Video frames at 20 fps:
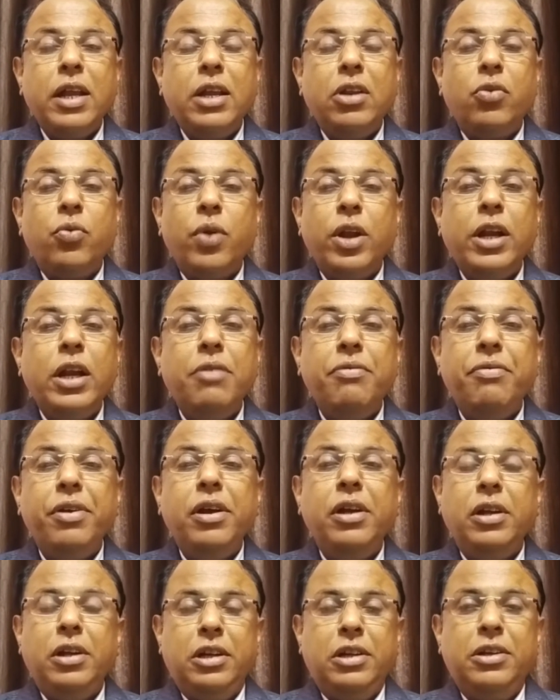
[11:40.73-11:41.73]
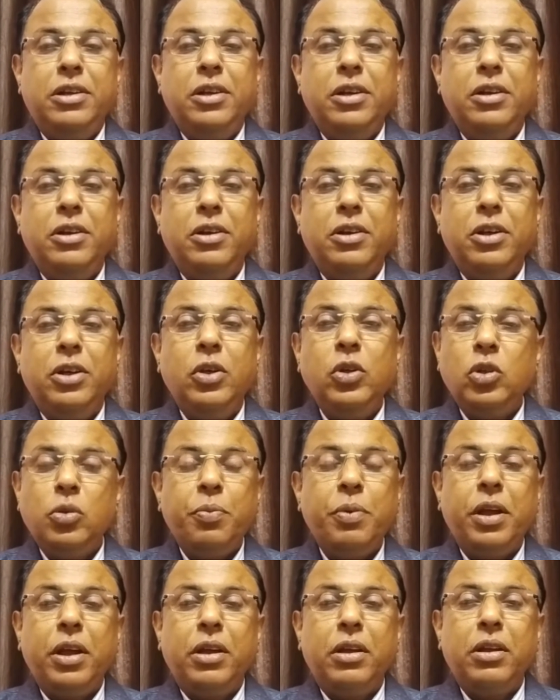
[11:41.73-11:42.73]
it very difficult to
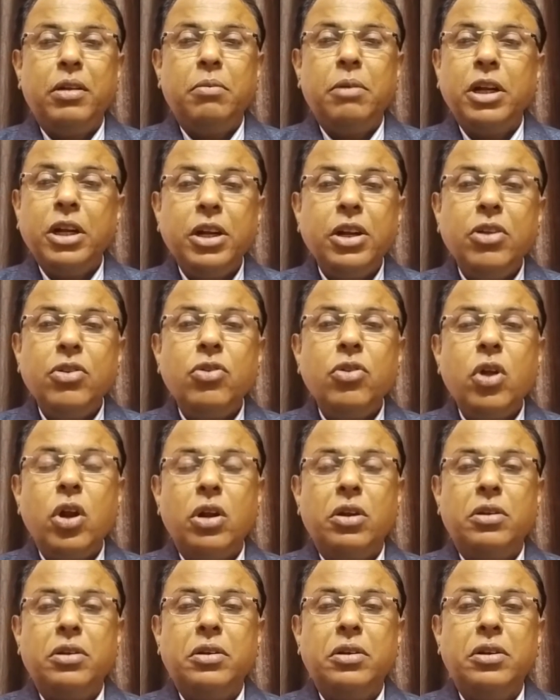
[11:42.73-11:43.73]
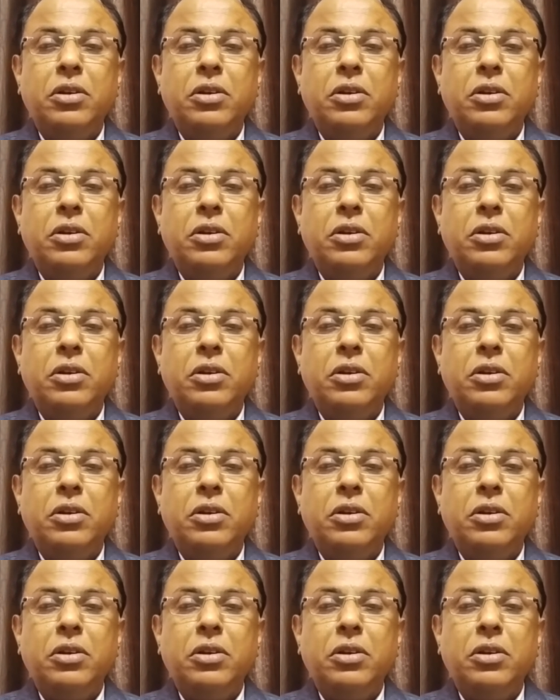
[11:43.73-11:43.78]
speak, but it is not.